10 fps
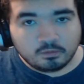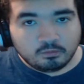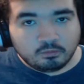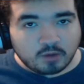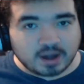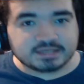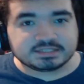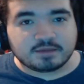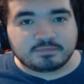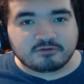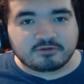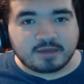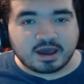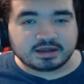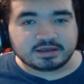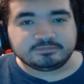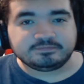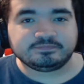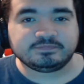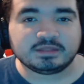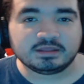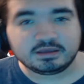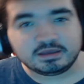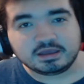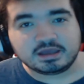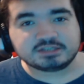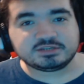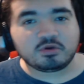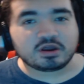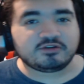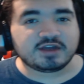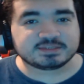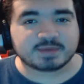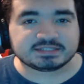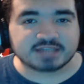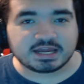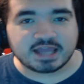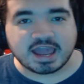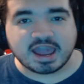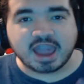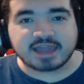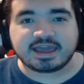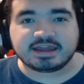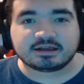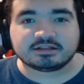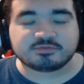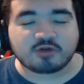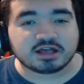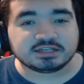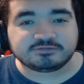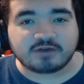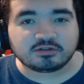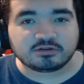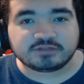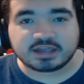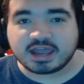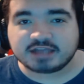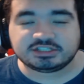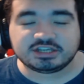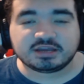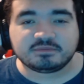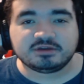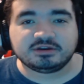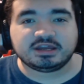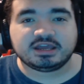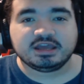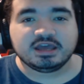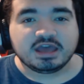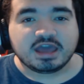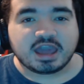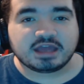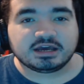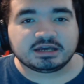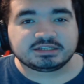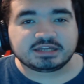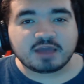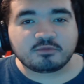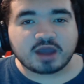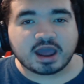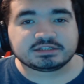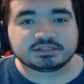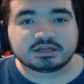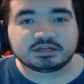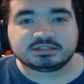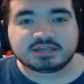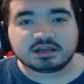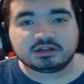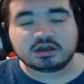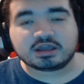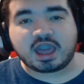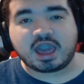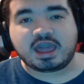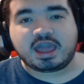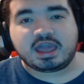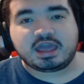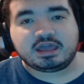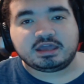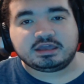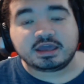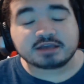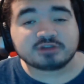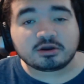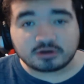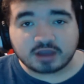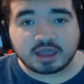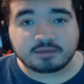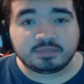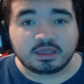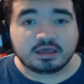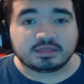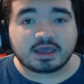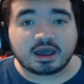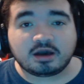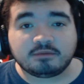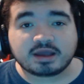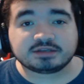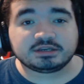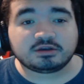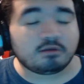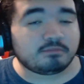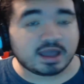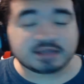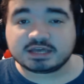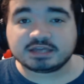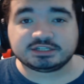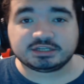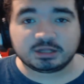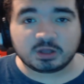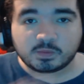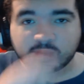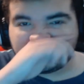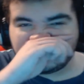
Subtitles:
What is up, everybody? It's your boy CrazyMaze98, aka Nicholas Morales, founder of the EHGCommunity, and today we're actually going to take a look at a Kickstarter game that actually caught my attention a little bit.